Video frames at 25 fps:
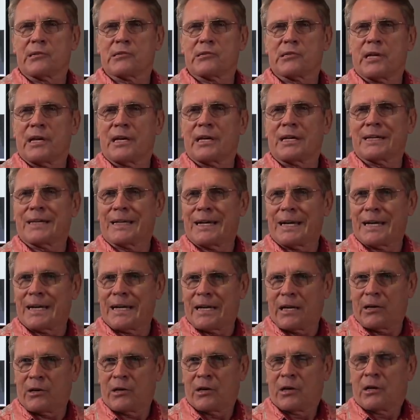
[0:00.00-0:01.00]
is a
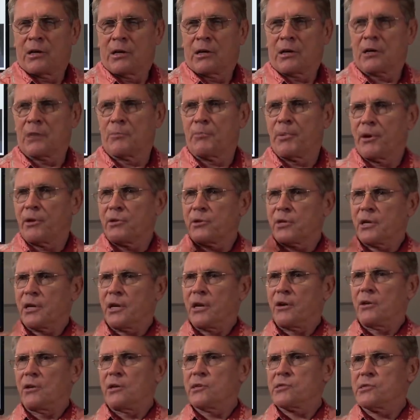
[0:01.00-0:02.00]
kind compared to
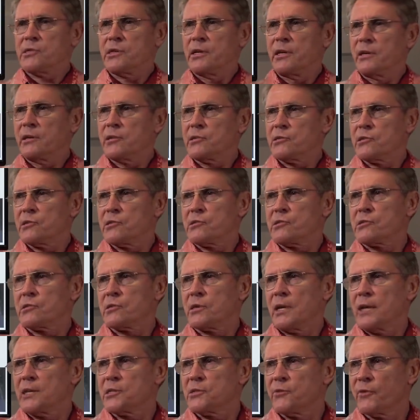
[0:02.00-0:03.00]
Carolus Linnaeus's
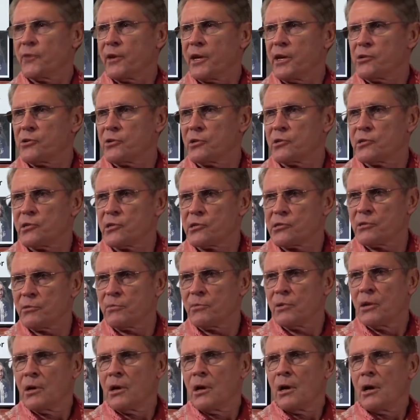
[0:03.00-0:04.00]
classification
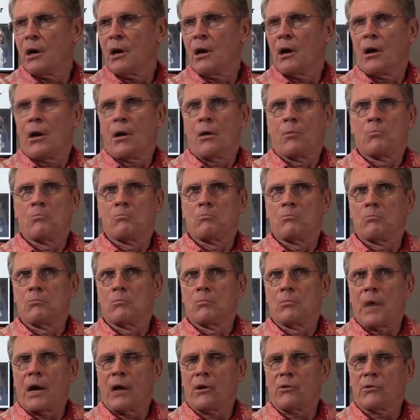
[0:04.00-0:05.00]
system?
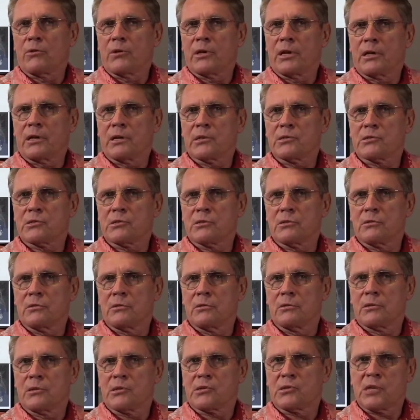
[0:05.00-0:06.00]
I don't think it's
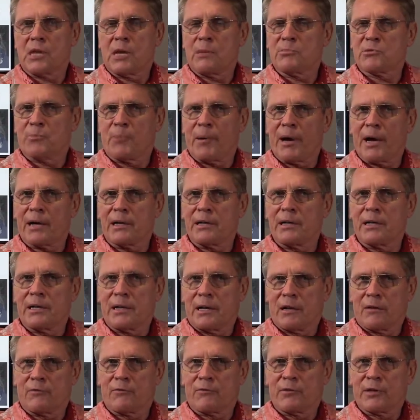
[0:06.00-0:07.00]
the same spot
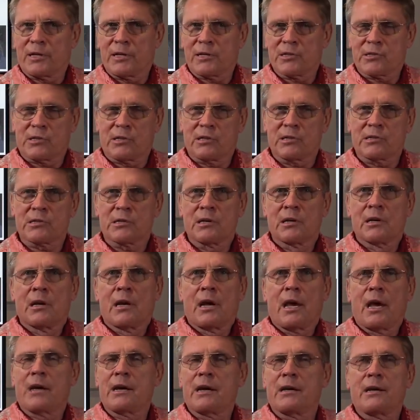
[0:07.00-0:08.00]
in every instance,
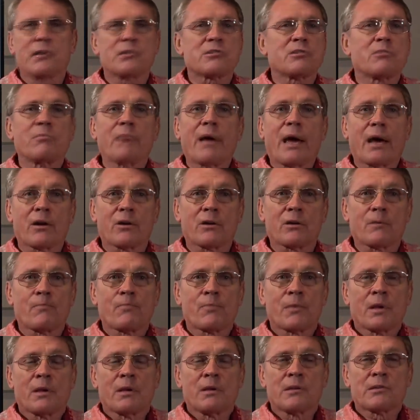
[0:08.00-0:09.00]
and it doesn't matter.
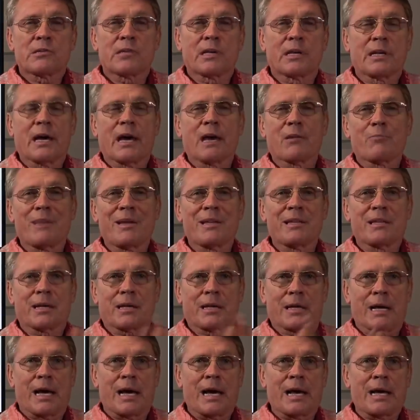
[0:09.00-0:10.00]
See, God made the
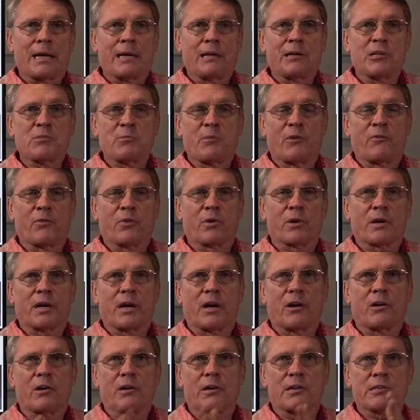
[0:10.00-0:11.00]
kinds before
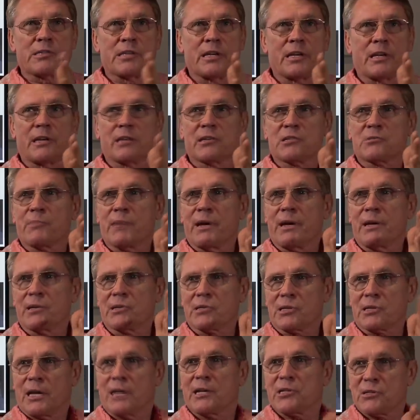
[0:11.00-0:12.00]
Carolus Linnaeus made
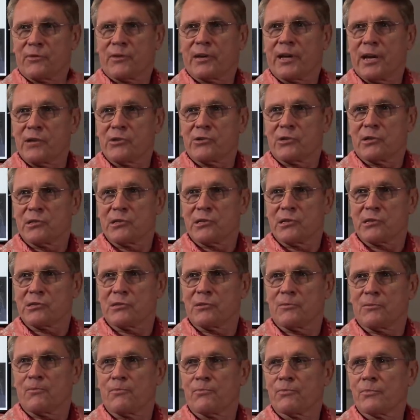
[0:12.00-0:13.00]
his classification
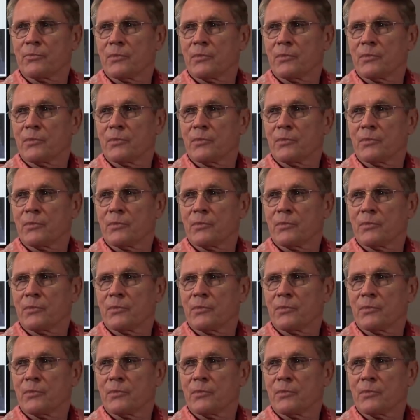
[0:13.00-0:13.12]
system.